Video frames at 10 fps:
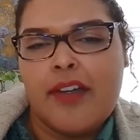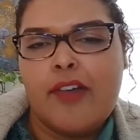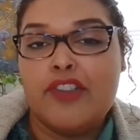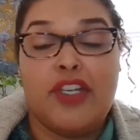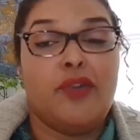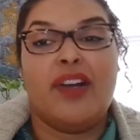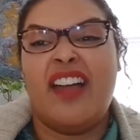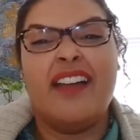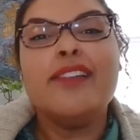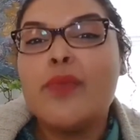share your
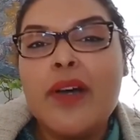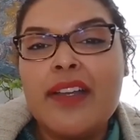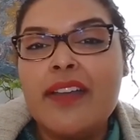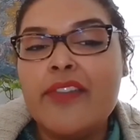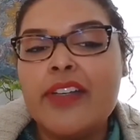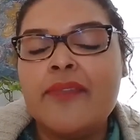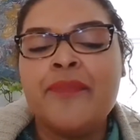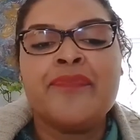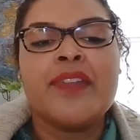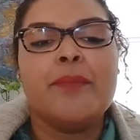clients' work even,
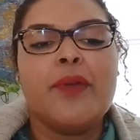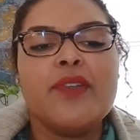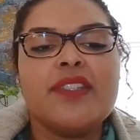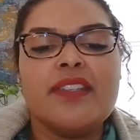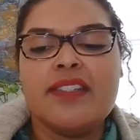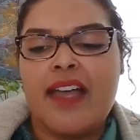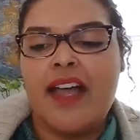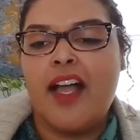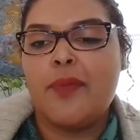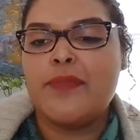because this
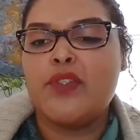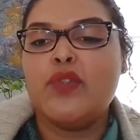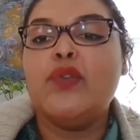helps to